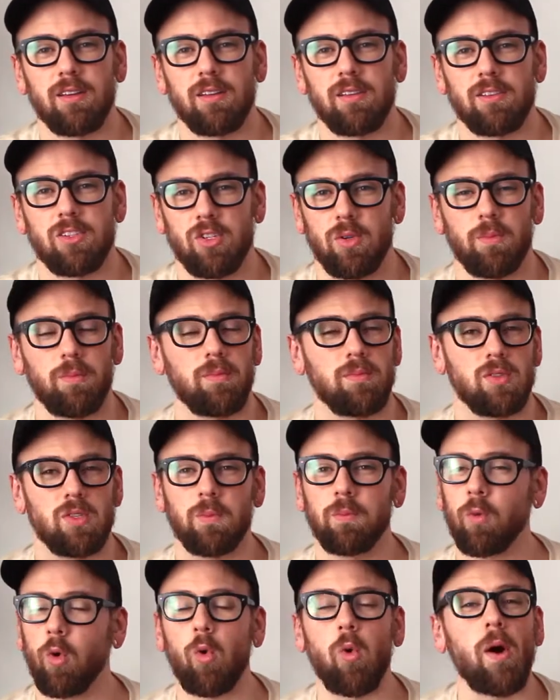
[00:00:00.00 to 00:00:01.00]
some
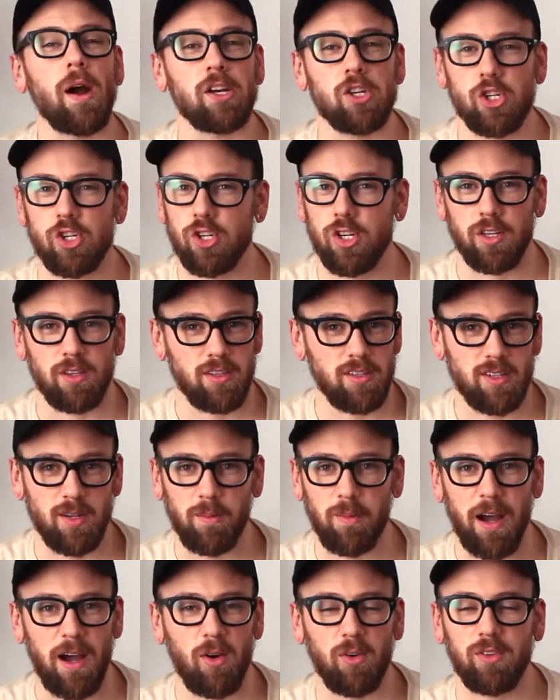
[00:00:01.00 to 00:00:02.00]
questions
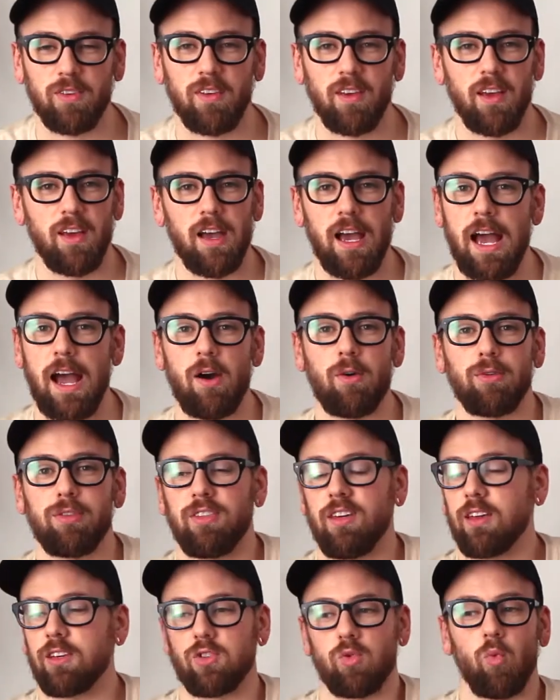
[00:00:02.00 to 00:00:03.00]
about how
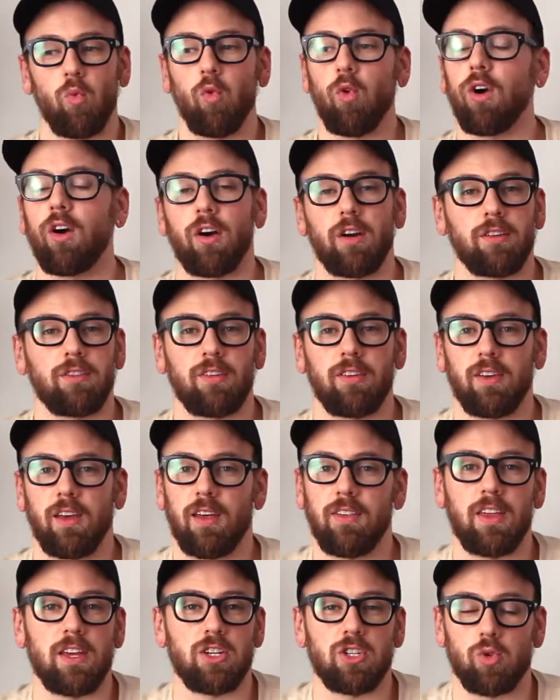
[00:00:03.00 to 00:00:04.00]
things worked,
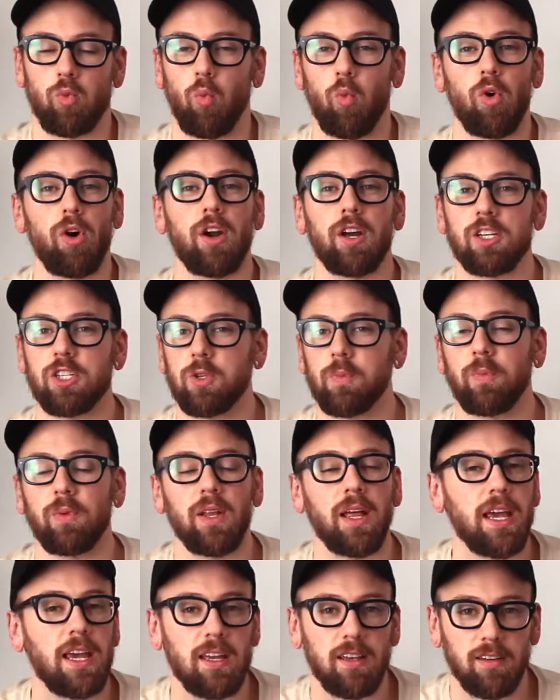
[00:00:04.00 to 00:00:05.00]
and they just weren't
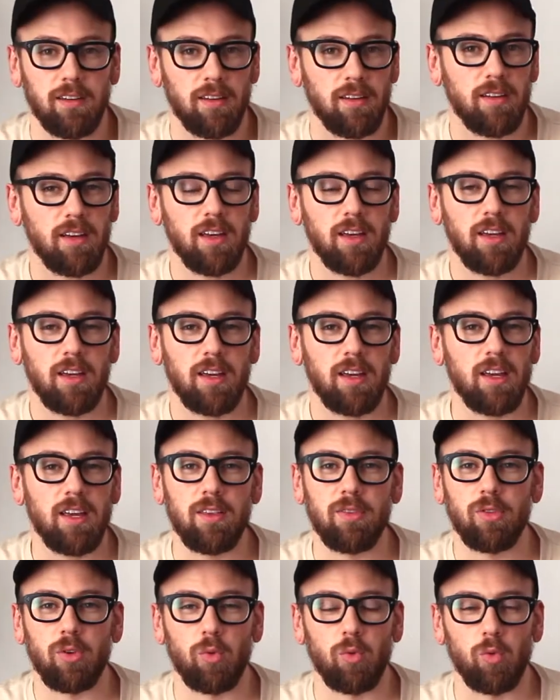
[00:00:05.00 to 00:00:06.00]
explained
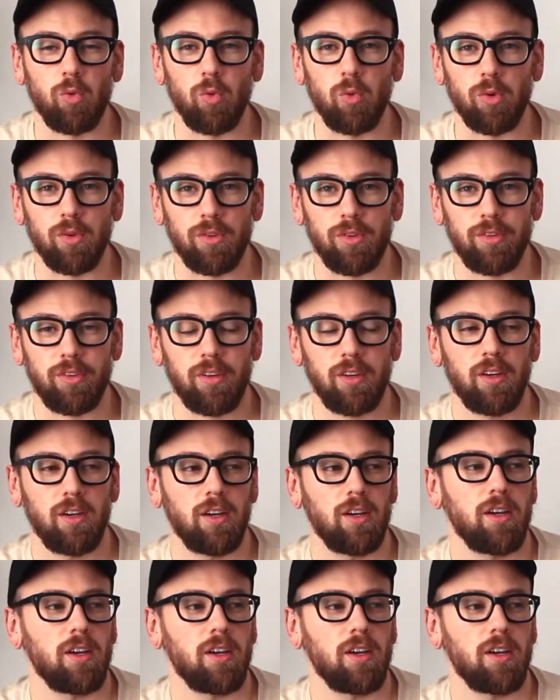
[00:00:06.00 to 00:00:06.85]
in the rules.